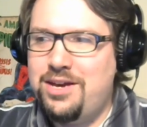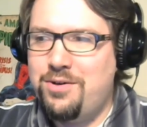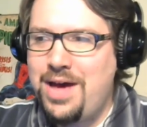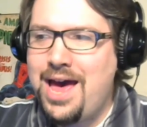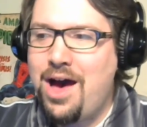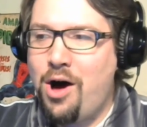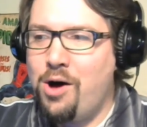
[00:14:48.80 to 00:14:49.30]
you
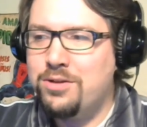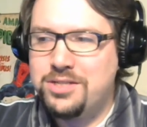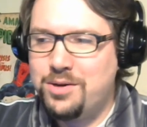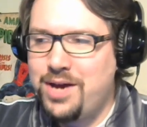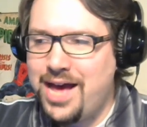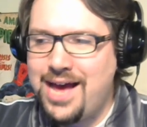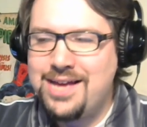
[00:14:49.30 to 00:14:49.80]
know,
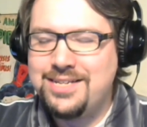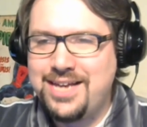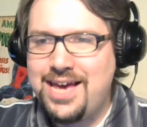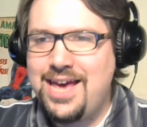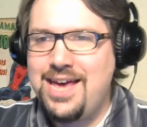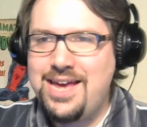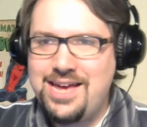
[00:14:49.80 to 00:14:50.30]
also has
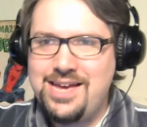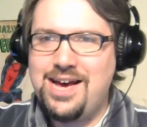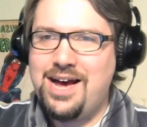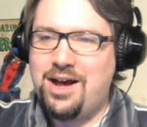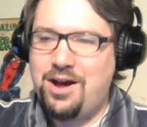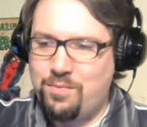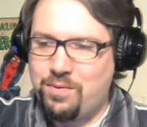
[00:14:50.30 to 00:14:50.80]
a
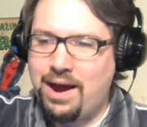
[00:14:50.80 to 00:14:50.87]
uh,